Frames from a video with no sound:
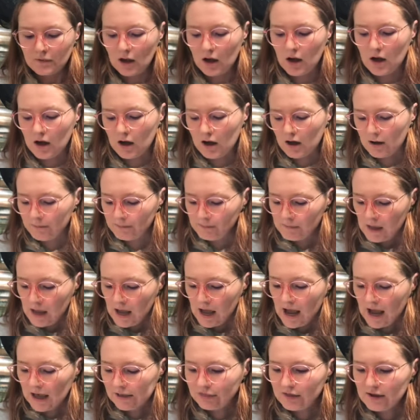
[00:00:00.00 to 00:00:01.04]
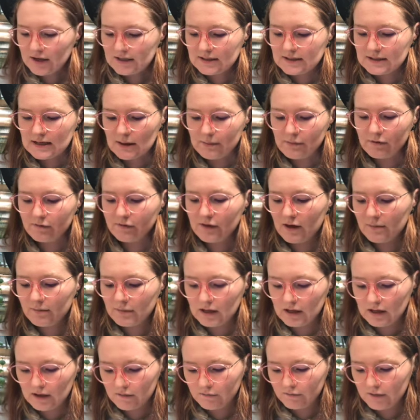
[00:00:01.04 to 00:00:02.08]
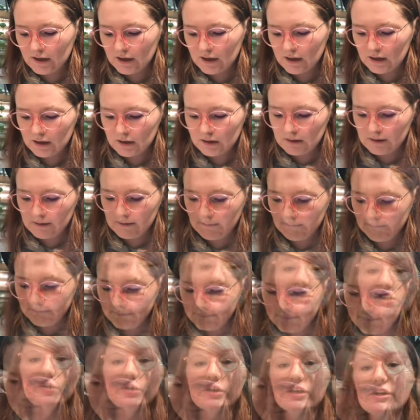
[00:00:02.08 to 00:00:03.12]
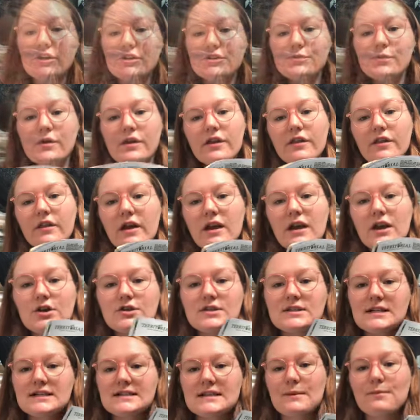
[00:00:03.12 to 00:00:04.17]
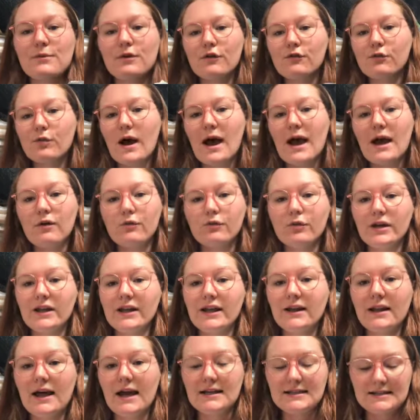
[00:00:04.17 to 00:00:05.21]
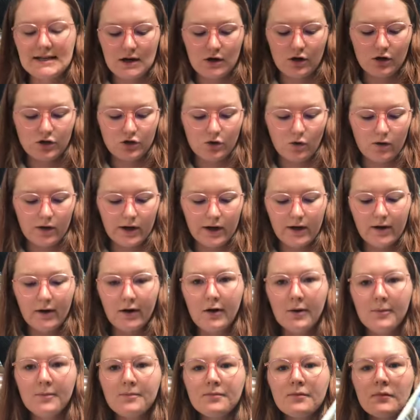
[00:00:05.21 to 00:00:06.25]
I think some of them even, so here's an example of why I really like Territorial.